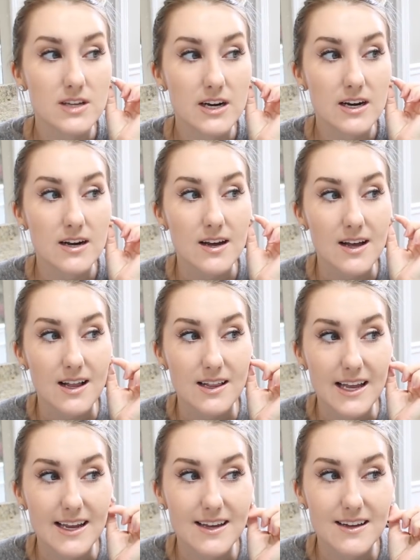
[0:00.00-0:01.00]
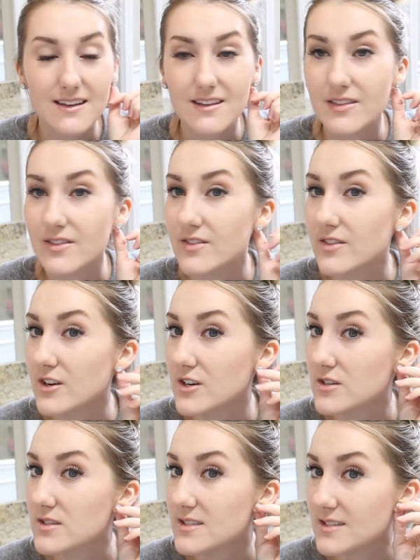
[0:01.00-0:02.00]
They're like,
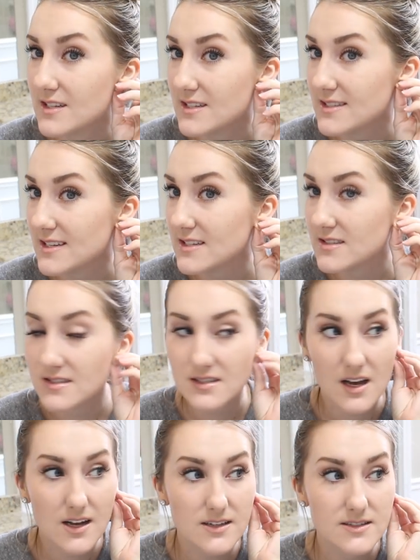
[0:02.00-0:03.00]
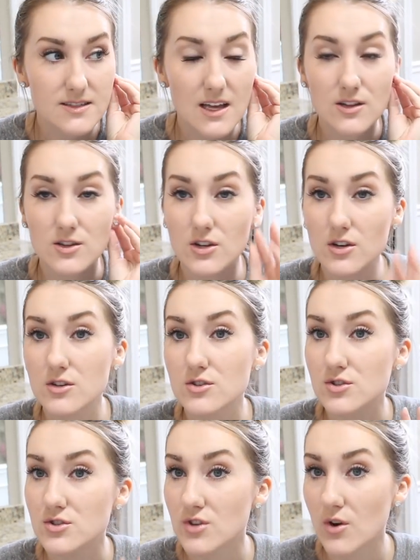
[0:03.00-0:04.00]
they're CZ studs that look
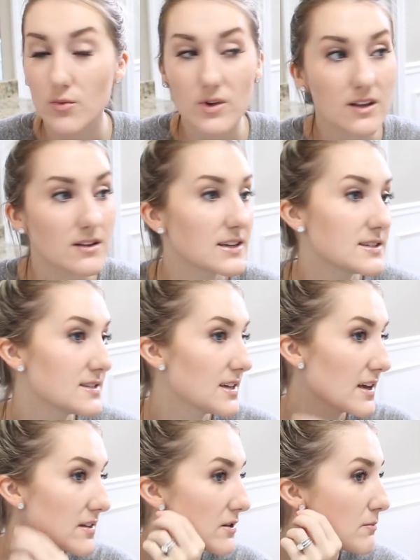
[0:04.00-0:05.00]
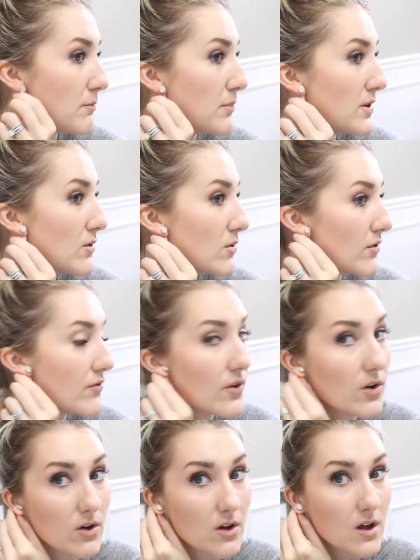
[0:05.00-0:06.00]
so realistic. They're
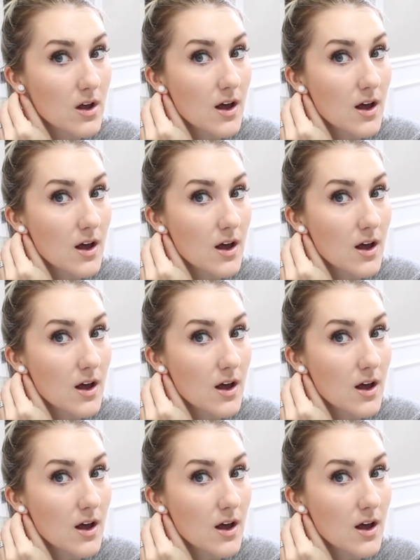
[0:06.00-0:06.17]
beautiful.